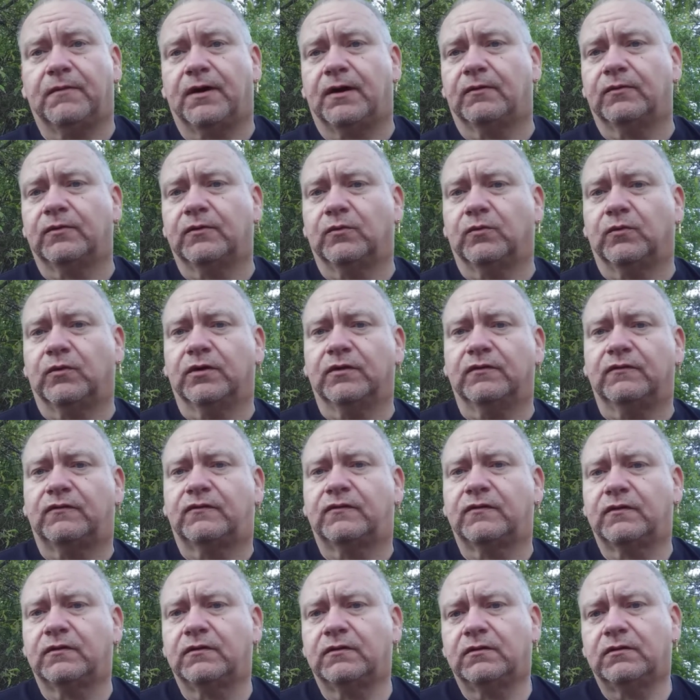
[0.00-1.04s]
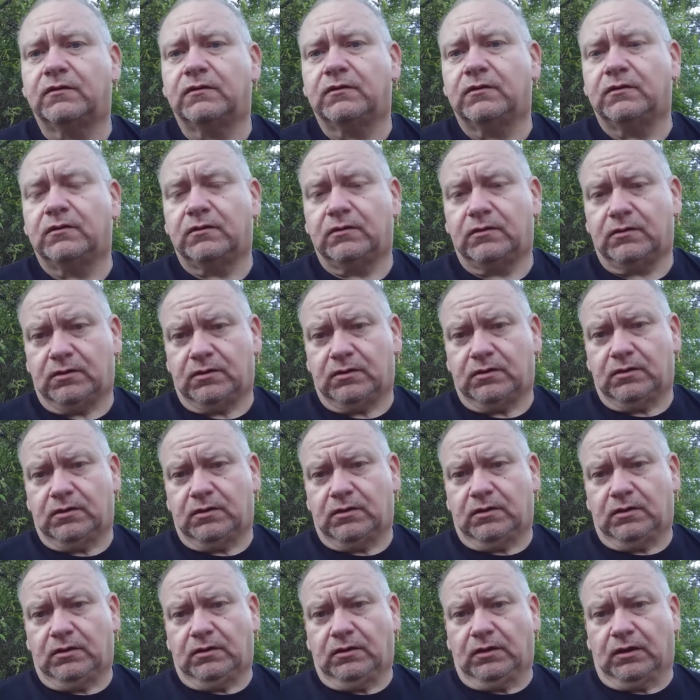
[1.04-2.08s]
out in the woods,
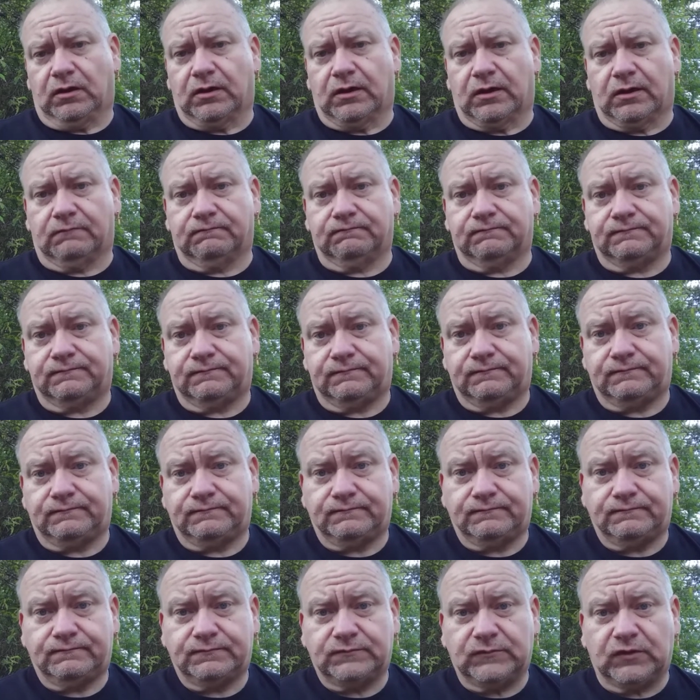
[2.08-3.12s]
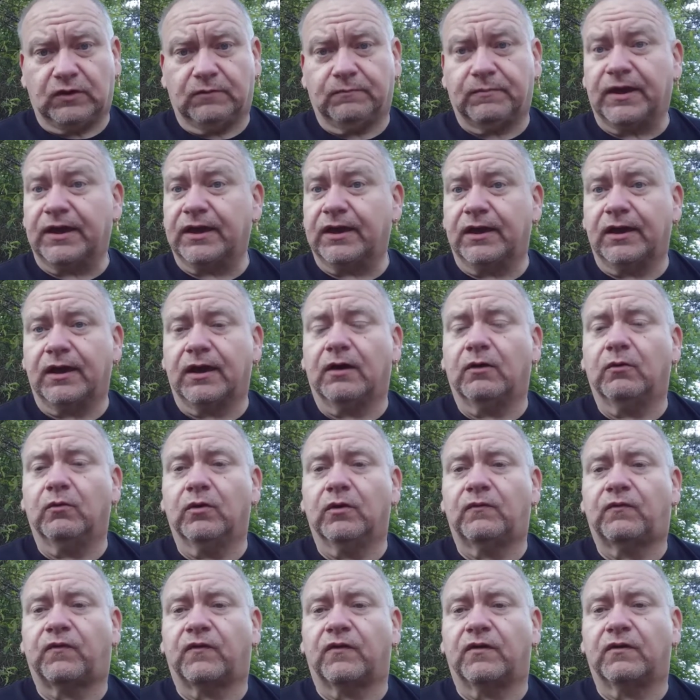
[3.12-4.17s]
you know, banging out
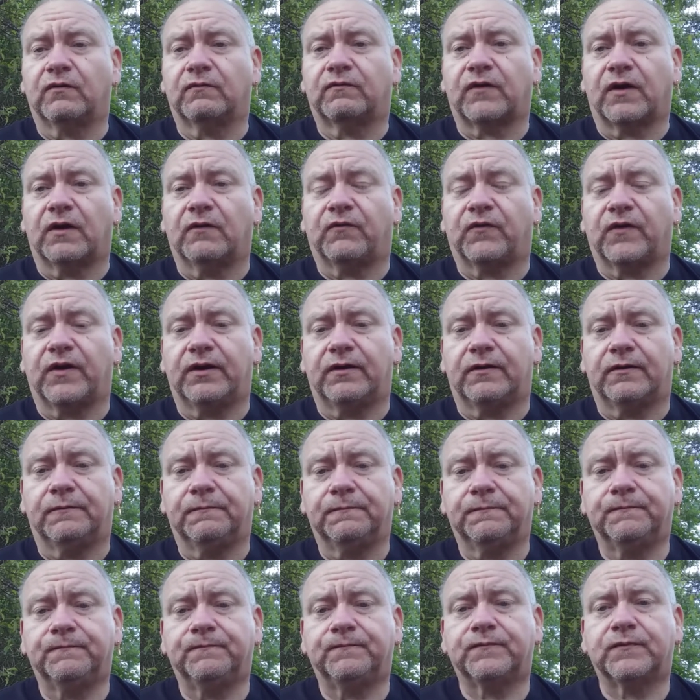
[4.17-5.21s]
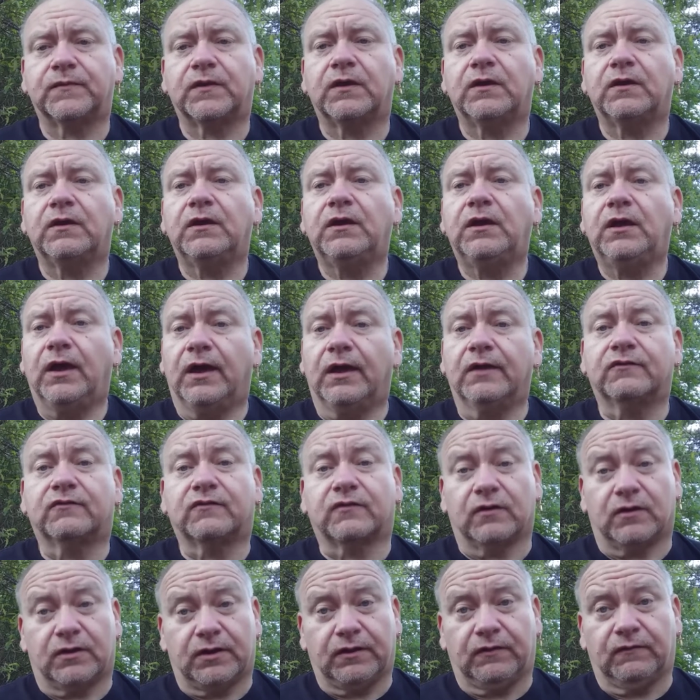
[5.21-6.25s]
wood for a fire and
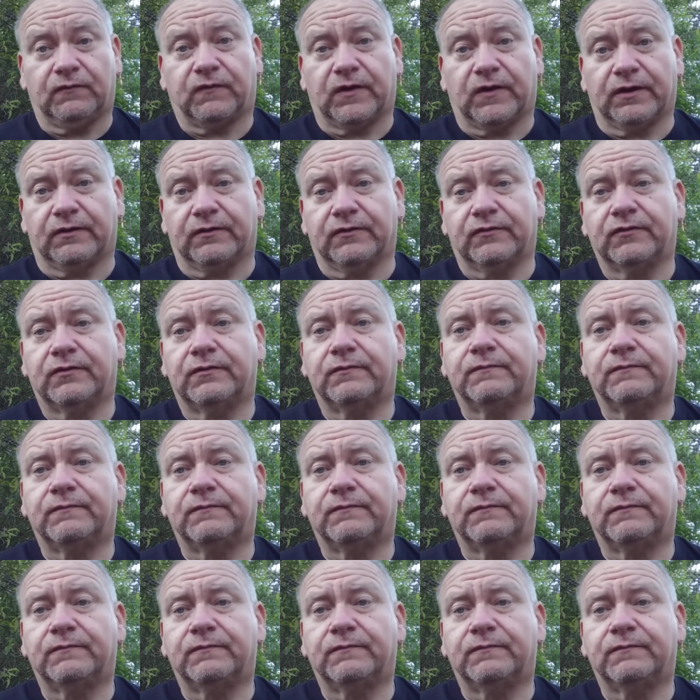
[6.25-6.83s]
starting fires.